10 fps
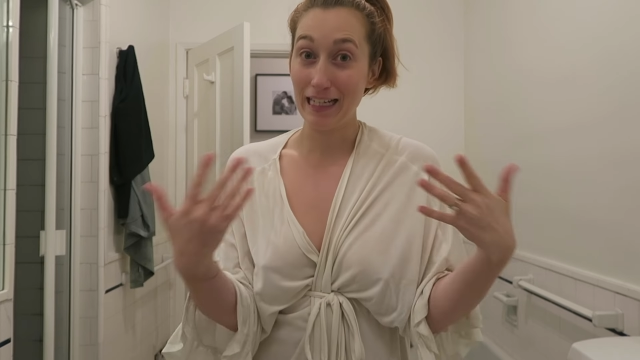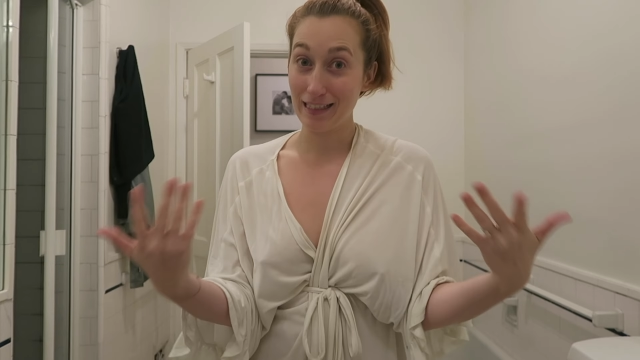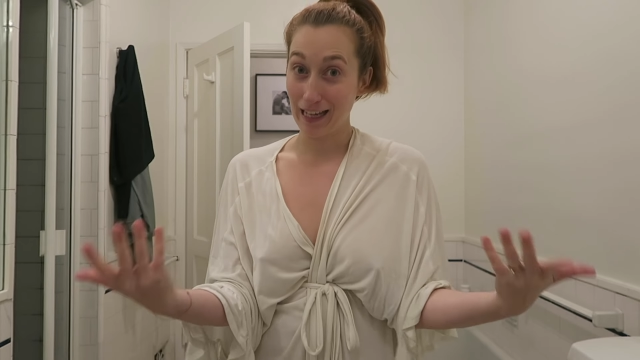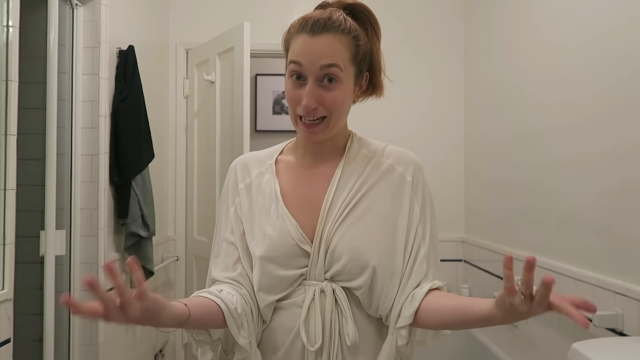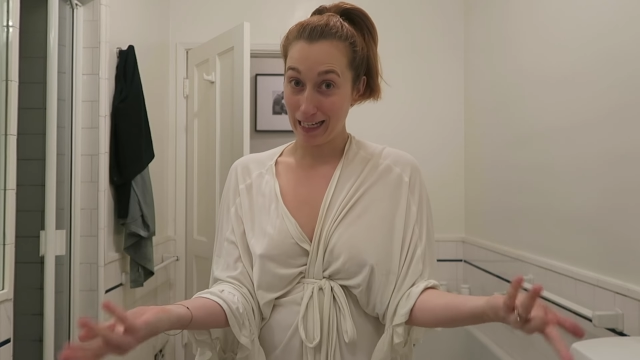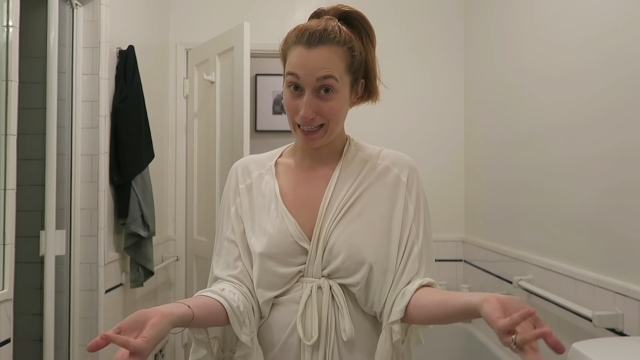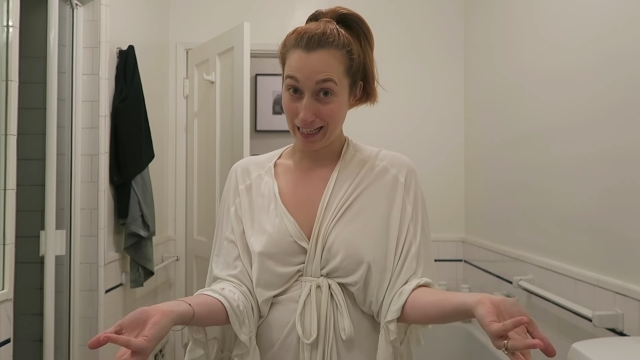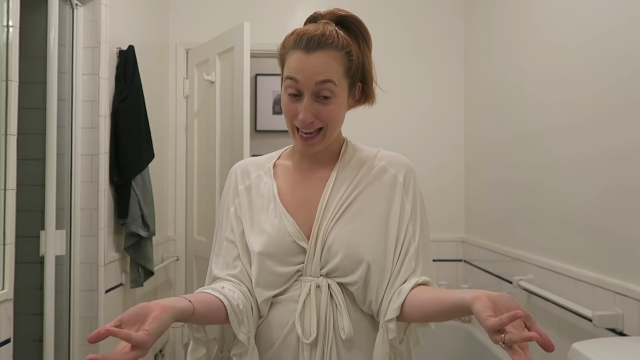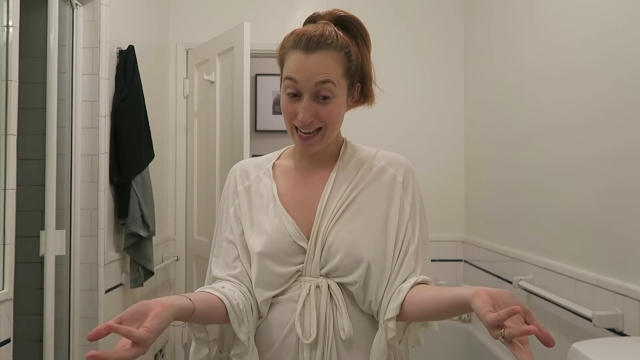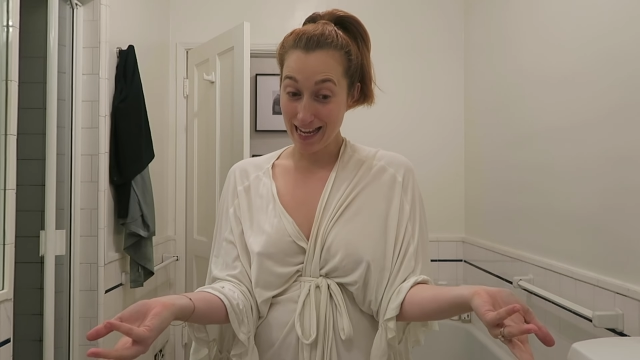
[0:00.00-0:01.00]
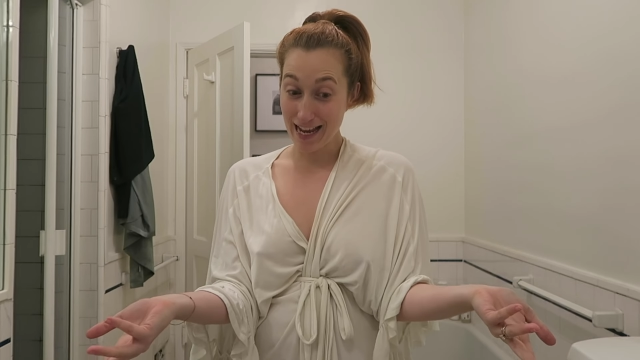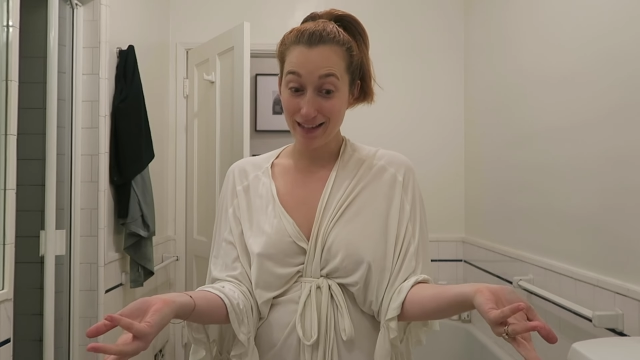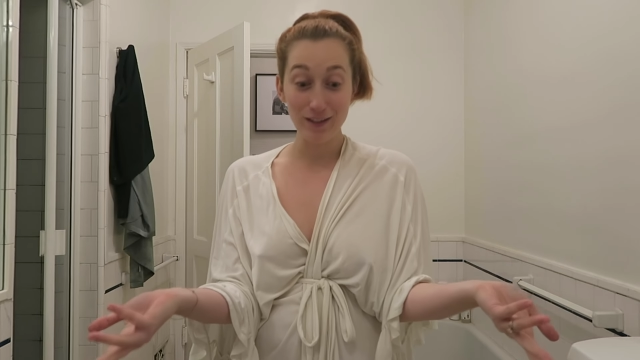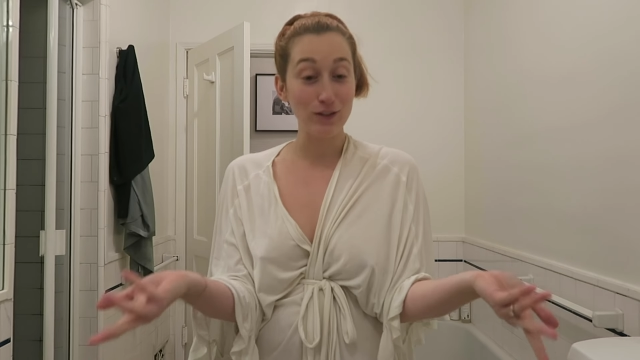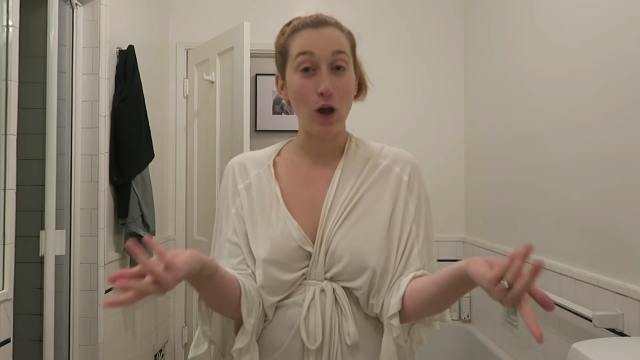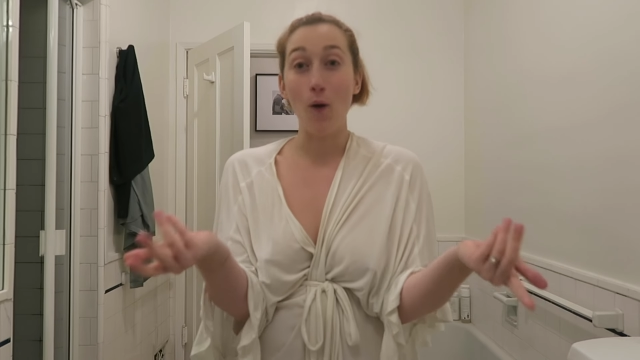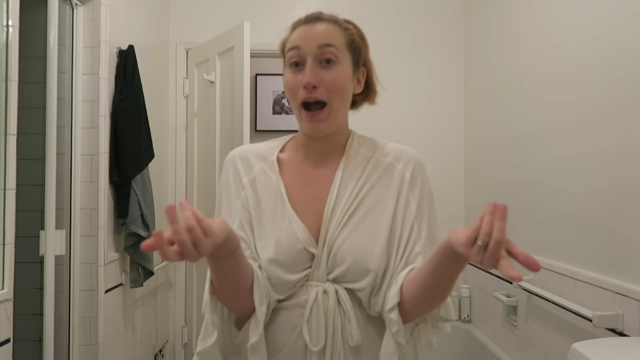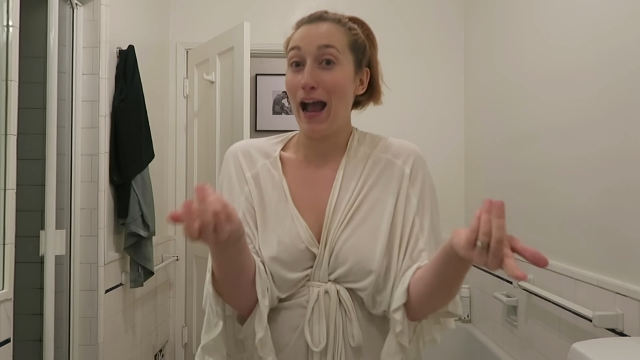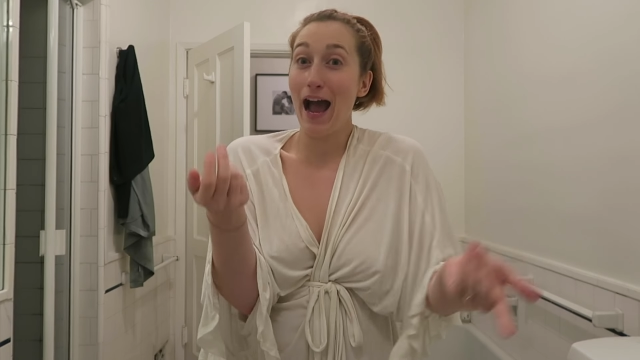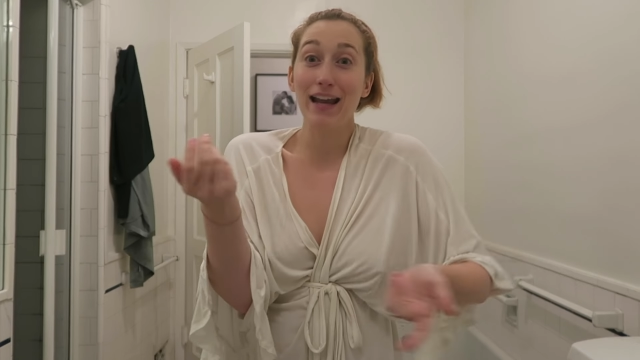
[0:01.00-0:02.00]
He decided he is, so
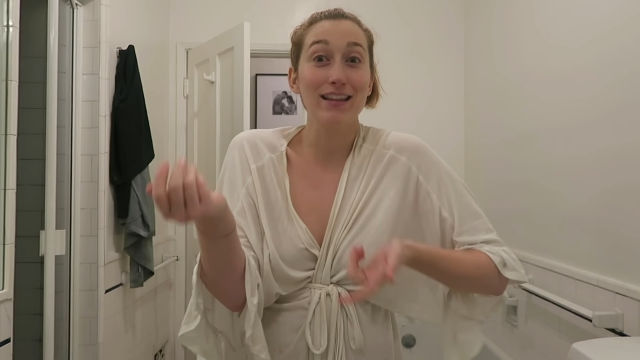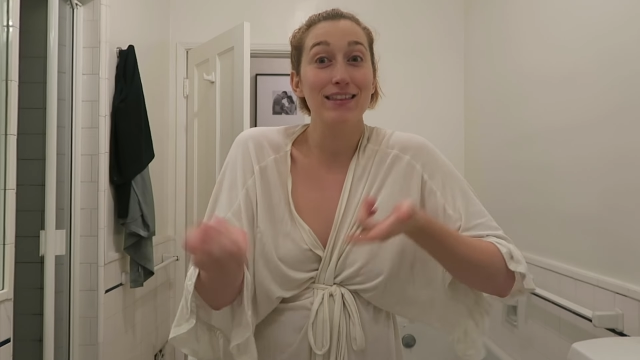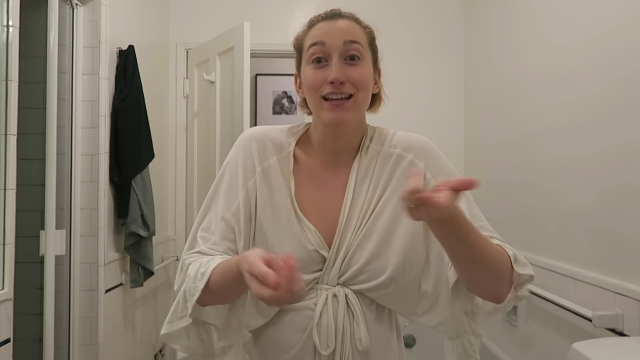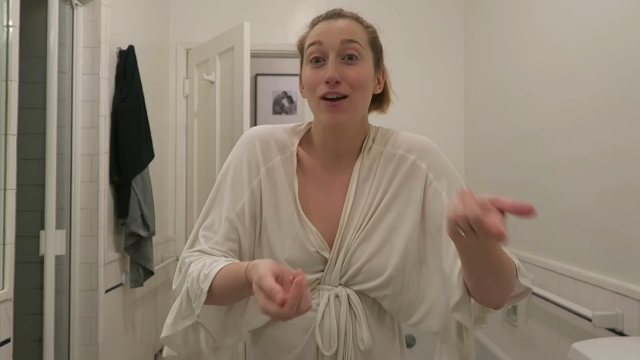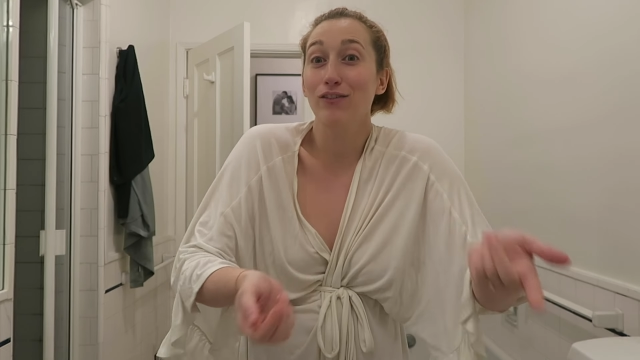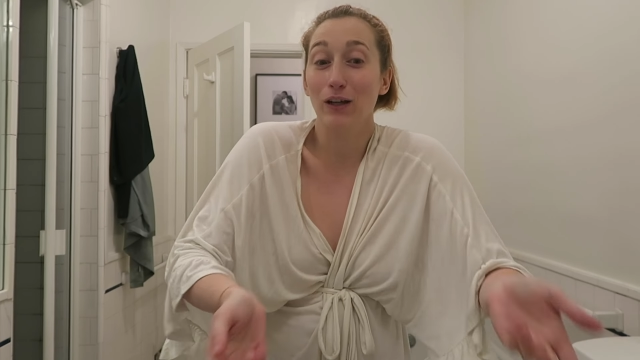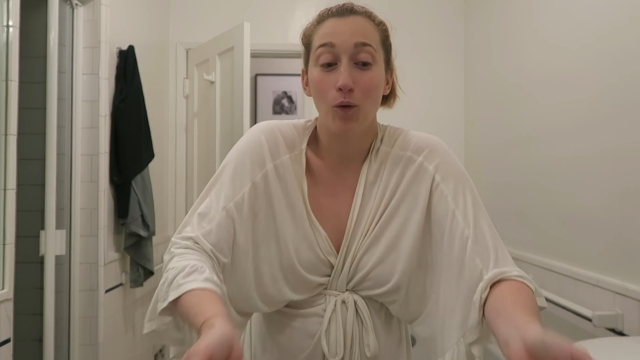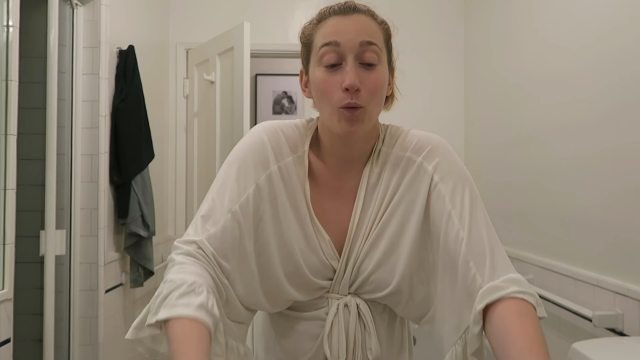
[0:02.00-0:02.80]
I had to think of like,